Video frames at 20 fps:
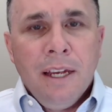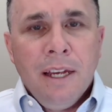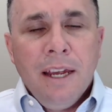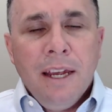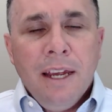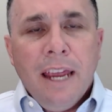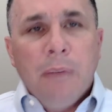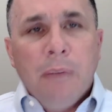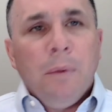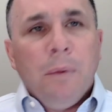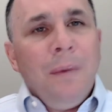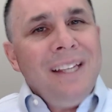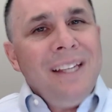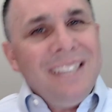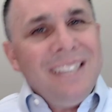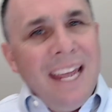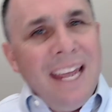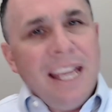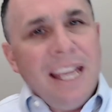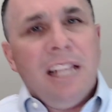And when we
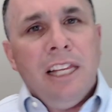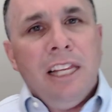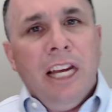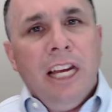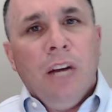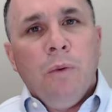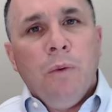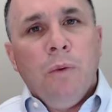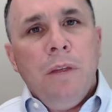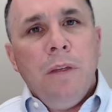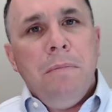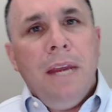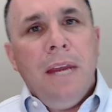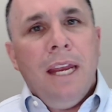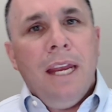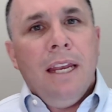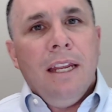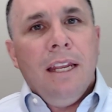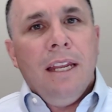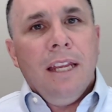say clear, we
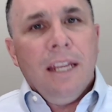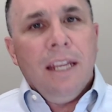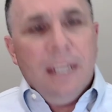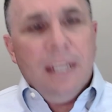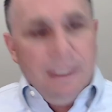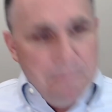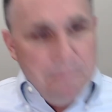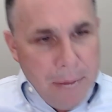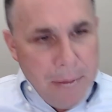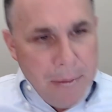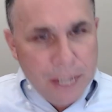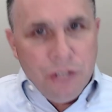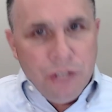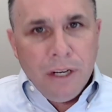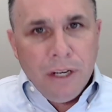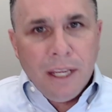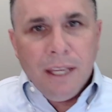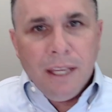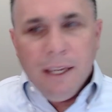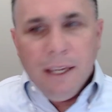mean
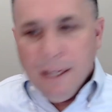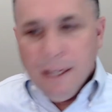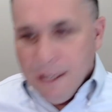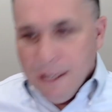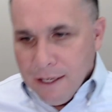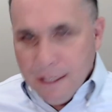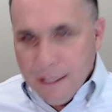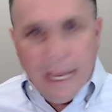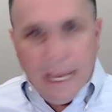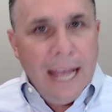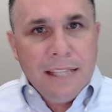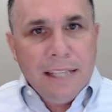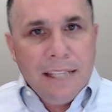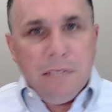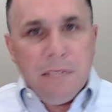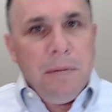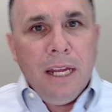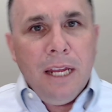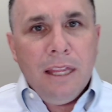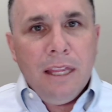metric has to
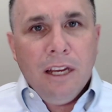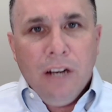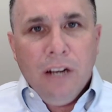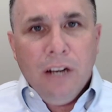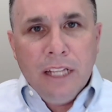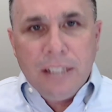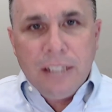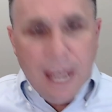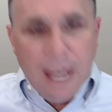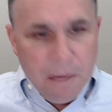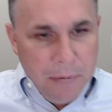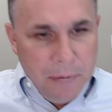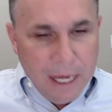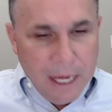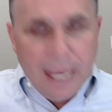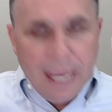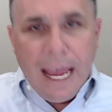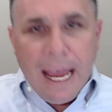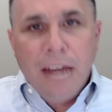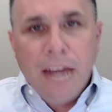be in there. It's got to be a
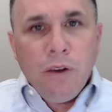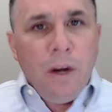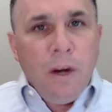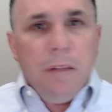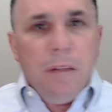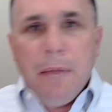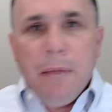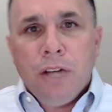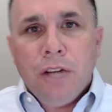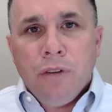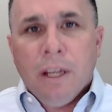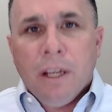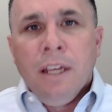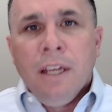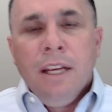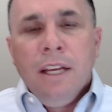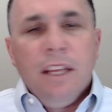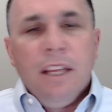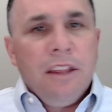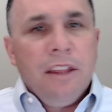category and a metric.
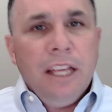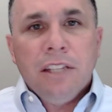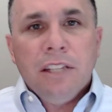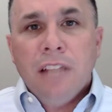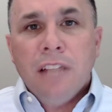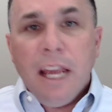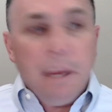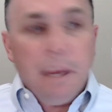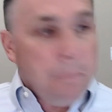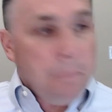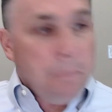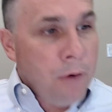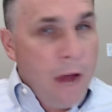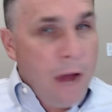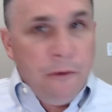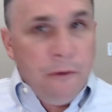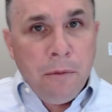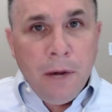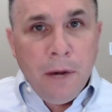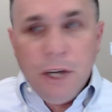Things like
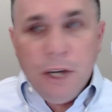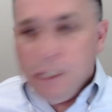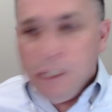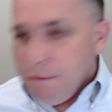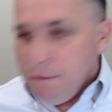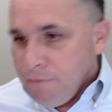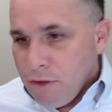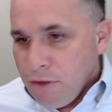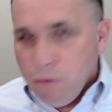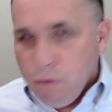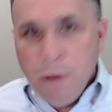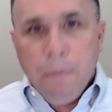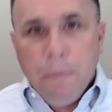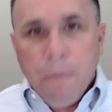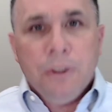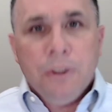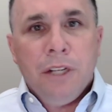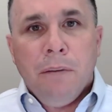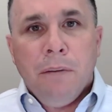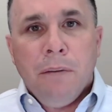profit margin,
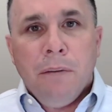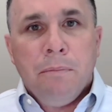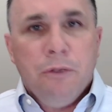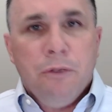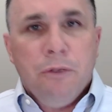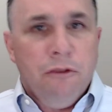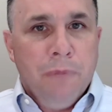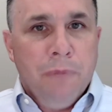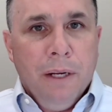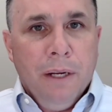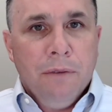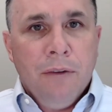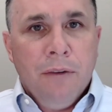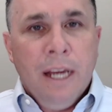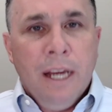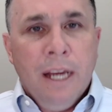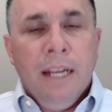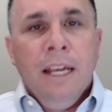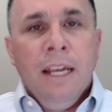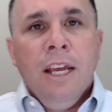3% improvement, right?